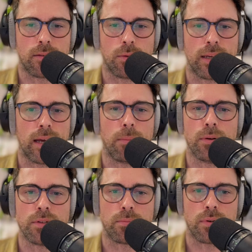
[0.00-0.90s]
So you can
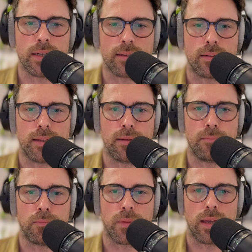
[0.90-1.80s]
upload your products, and
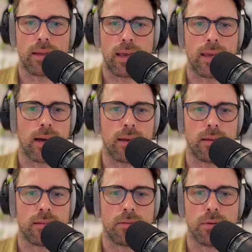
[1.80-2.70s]
then AI
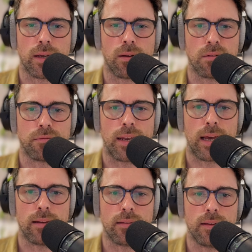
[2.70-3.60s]
is doing a lot of
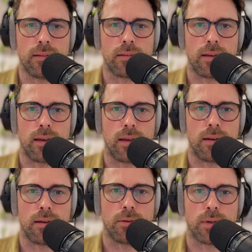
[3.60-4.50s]
analysis,
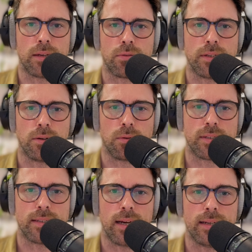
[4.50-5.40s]
and you can create your own
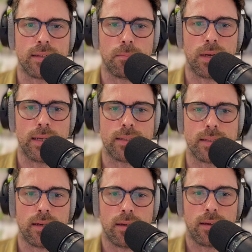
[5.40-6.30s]
style
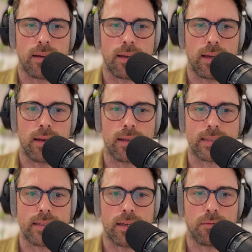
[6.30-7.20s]
templates. And
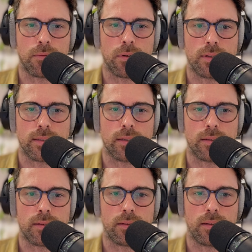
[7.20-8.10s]
let's say, for
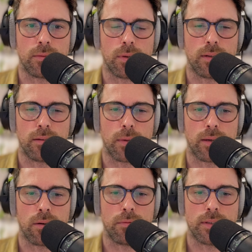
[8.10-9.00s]
instance, this one is my
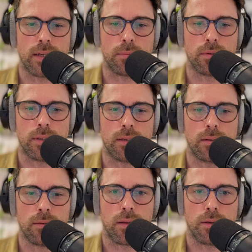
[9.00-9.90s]
coffee table
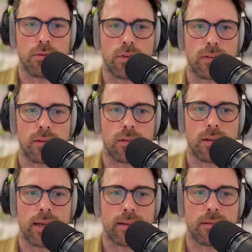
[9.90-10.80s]
here. And then you just
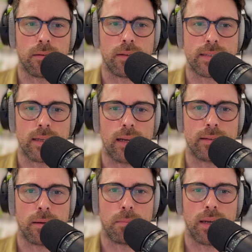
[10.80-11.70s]
select the style
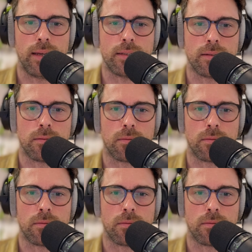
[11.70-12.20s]
template.